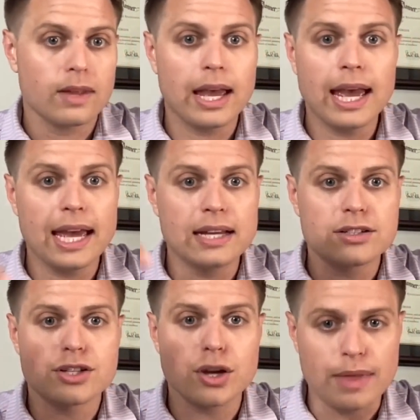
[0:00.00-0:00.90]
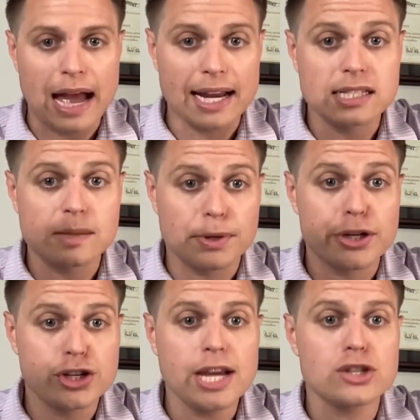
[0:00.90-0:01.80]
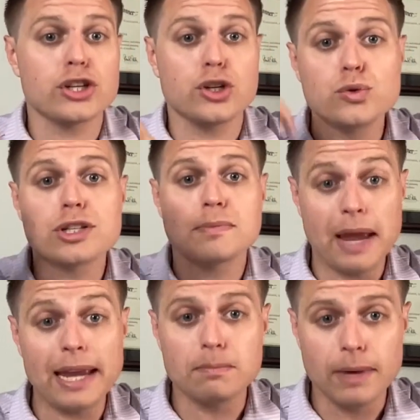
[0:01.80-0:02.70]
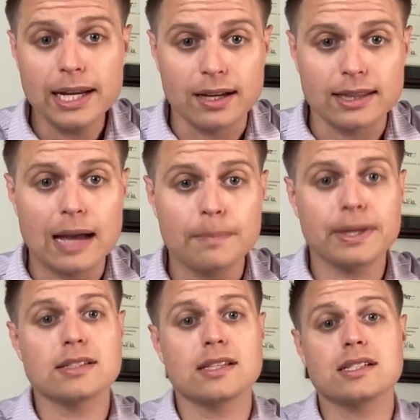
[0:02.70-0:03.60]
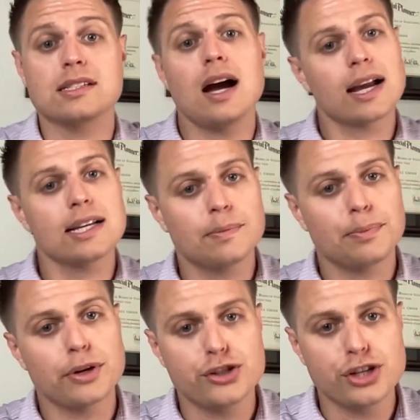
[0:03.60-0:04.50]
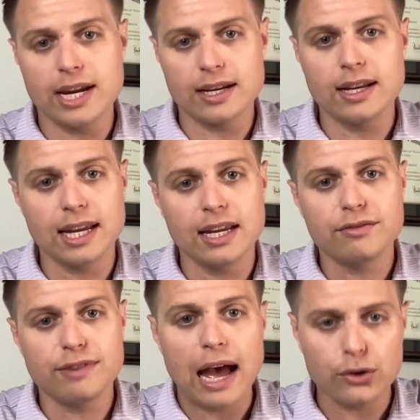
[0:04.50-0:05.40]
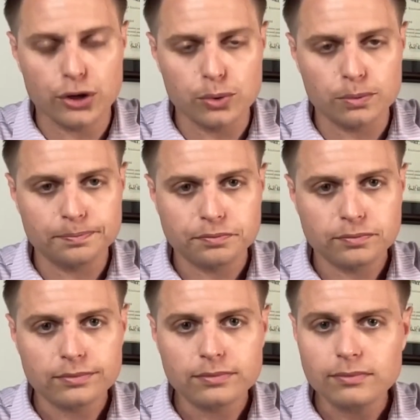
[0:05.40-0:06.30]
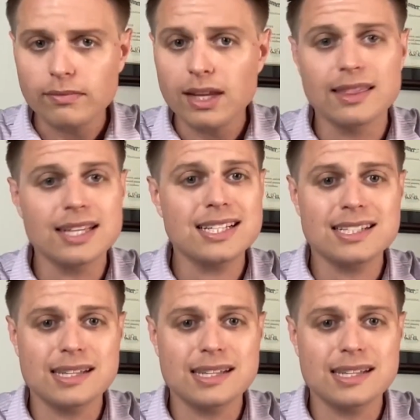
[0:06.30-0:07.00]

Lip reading: And so that is appreciation. You just made money on that because the stock has appreciated in value. This is